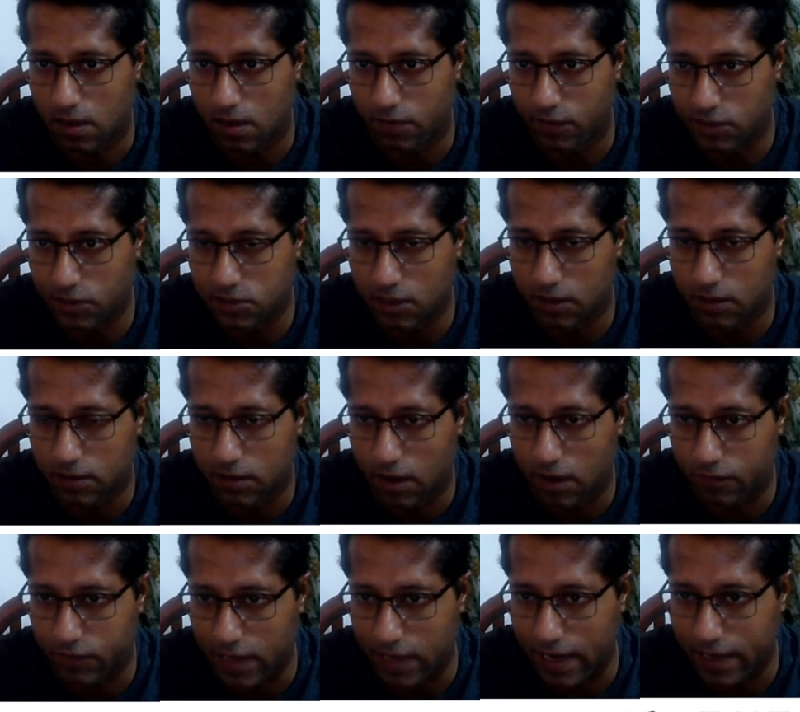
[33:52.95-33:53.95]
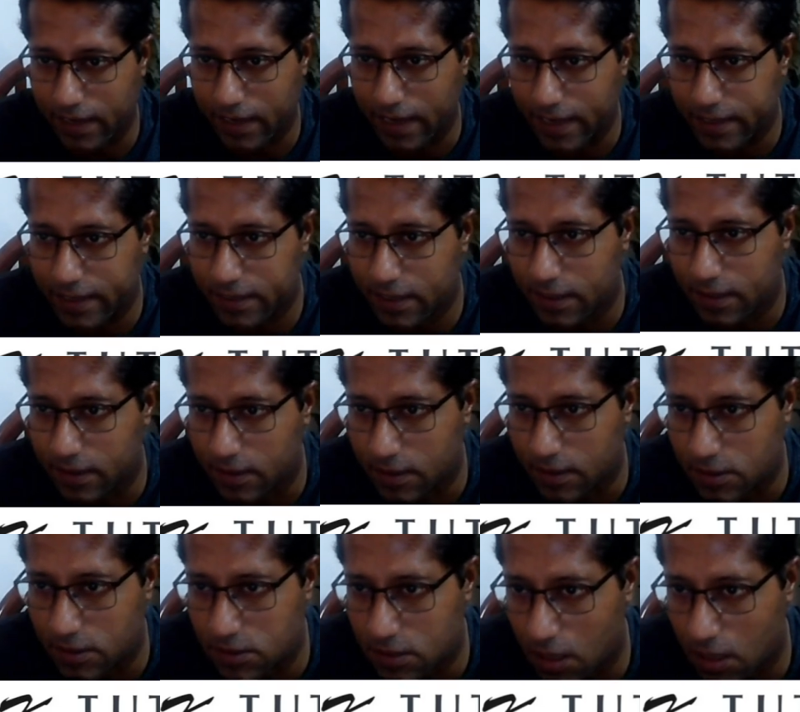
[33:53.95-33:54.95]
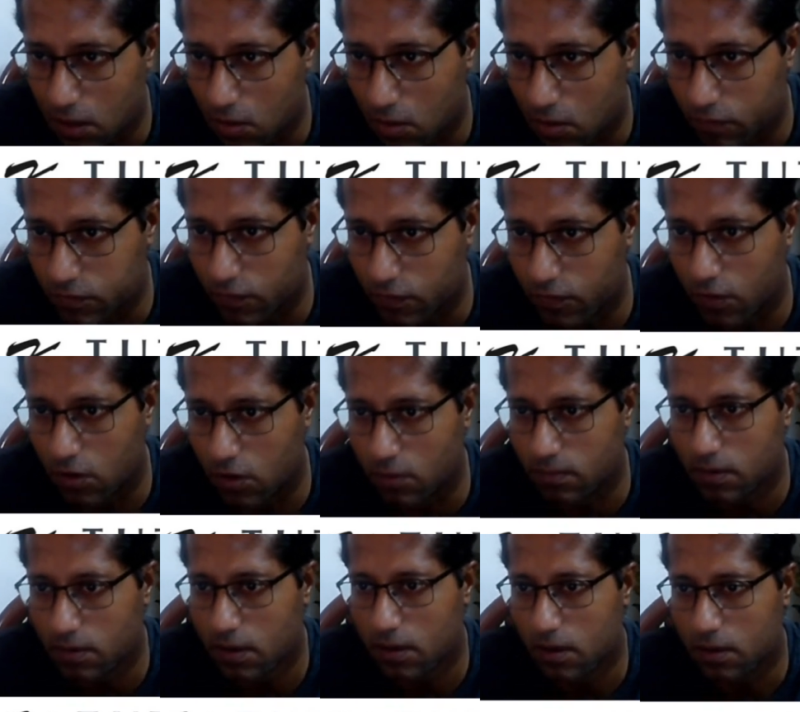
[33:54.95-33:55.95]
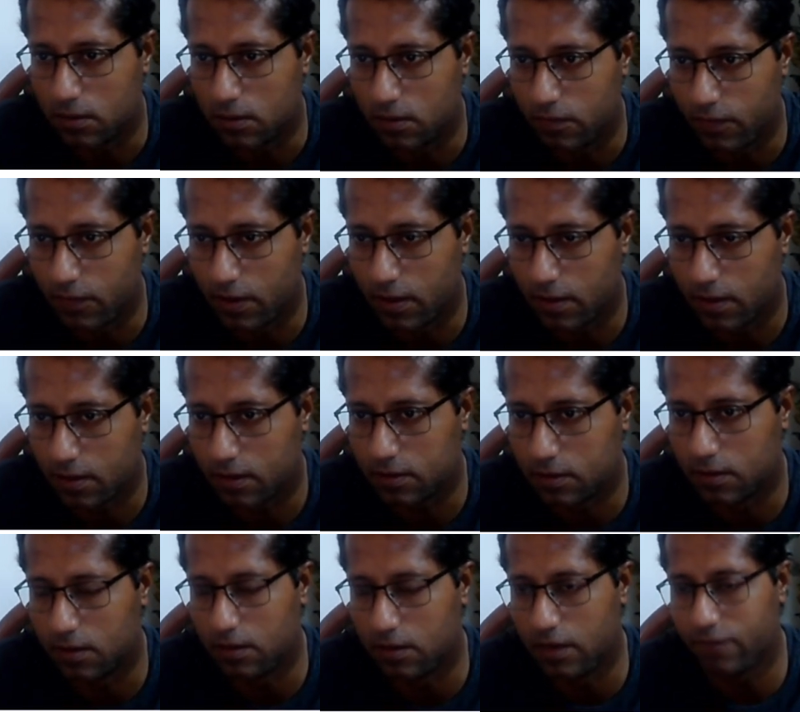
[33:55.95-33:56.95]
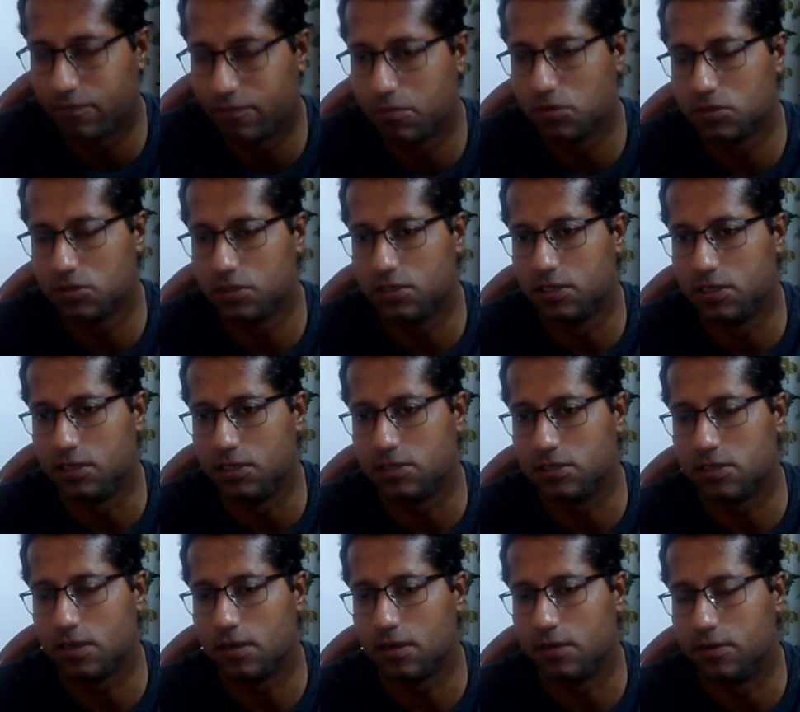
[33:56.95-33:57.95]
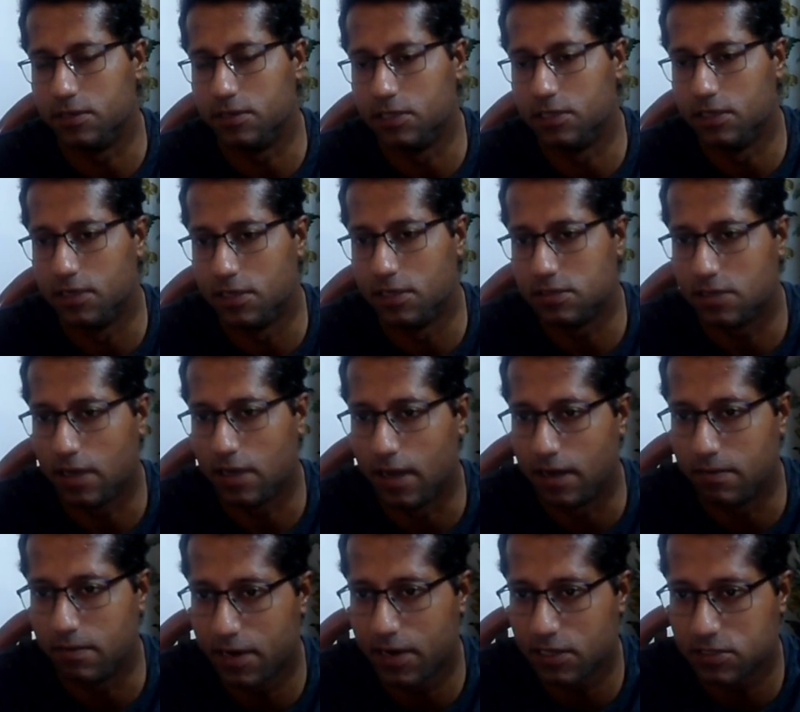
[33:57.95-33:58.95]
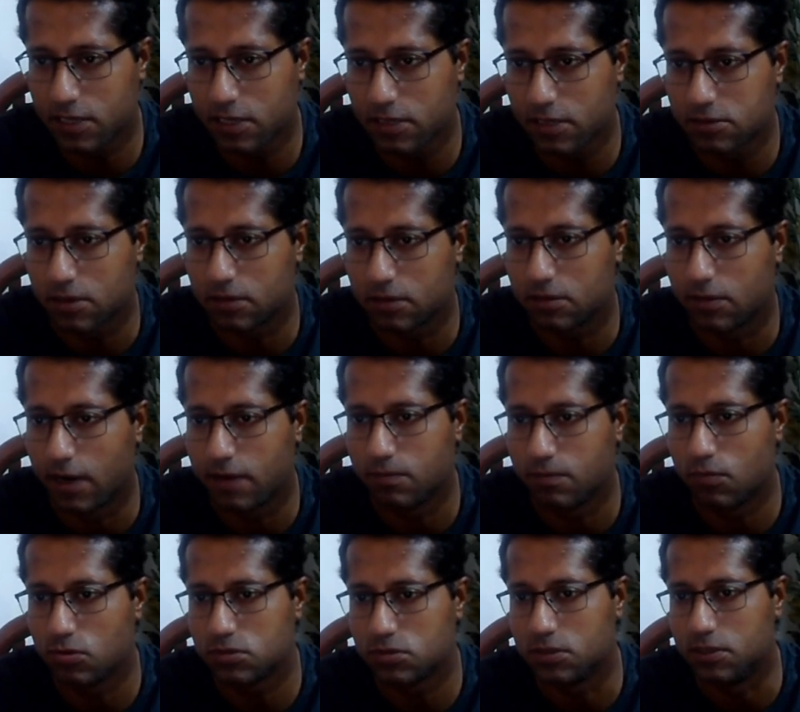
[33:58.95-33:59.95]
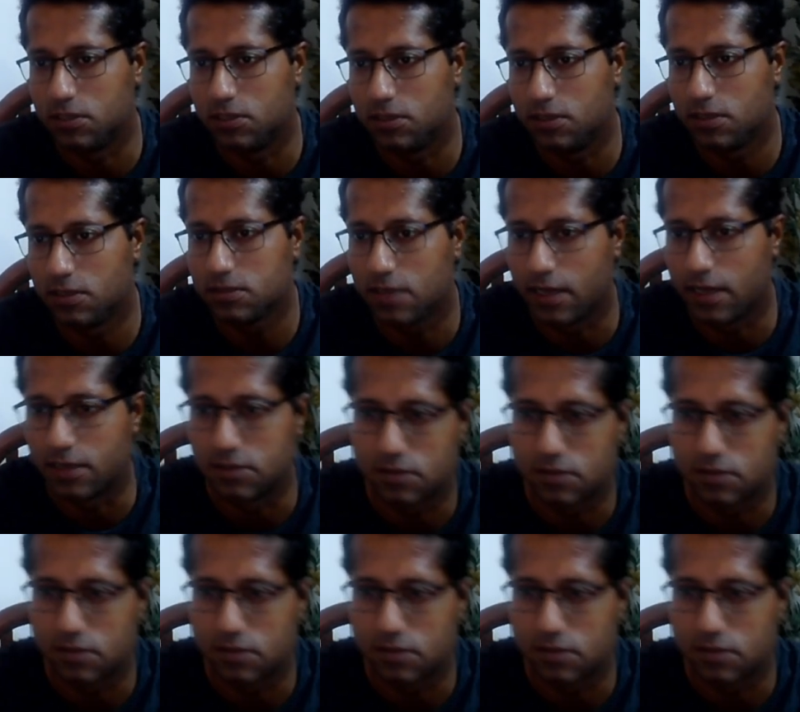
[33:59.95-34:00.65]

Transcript: result after adding 18 is now of the form where the leftmost digit is 8 minus x and the rightmost digit is x.